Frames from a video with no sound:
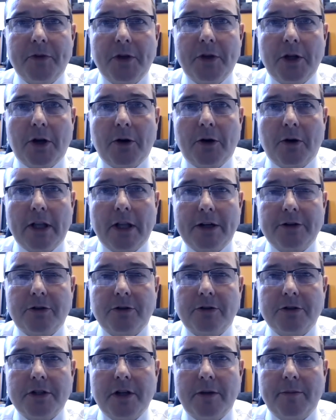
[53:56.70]

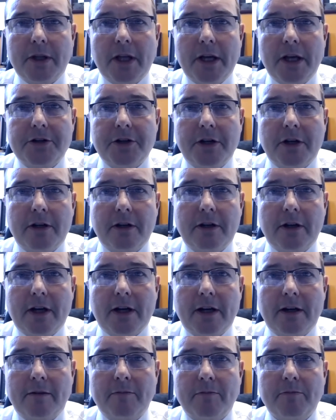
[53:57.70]
electrical
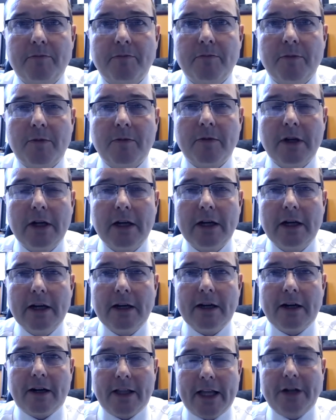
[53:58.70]
stimulation
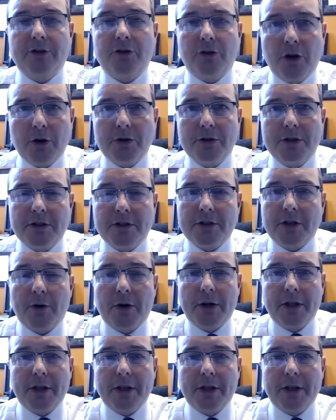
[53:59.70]
electrodes and so